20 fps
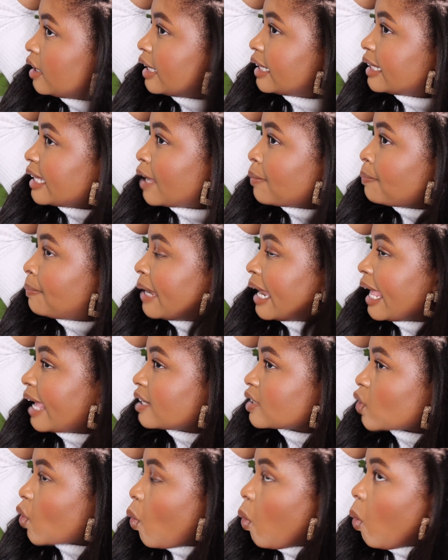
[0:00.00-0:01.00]
they
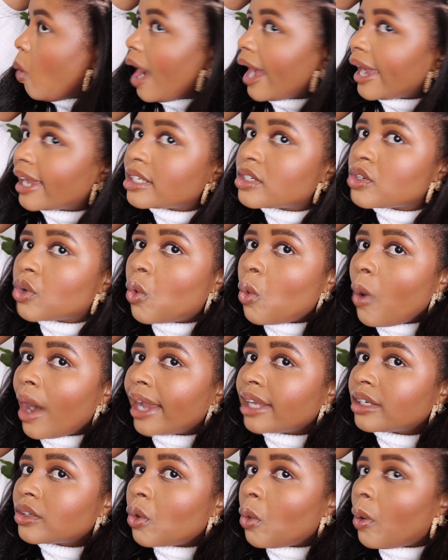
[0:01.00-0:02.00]
blend quite
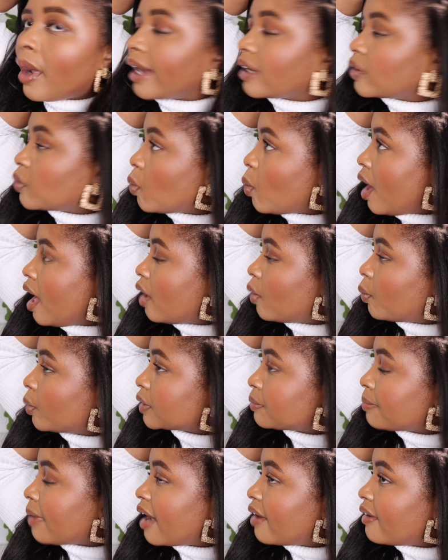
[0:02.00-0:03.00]
well
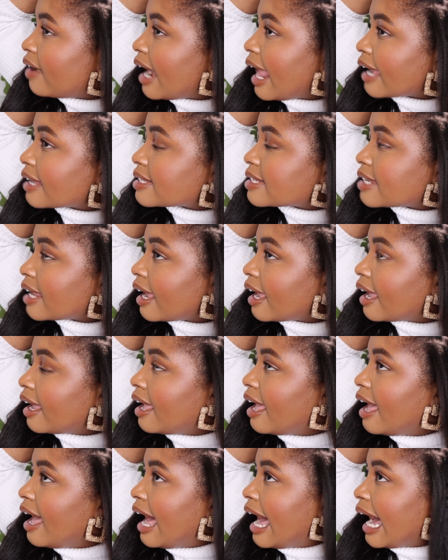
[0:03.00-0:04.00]
with my relaxed hair.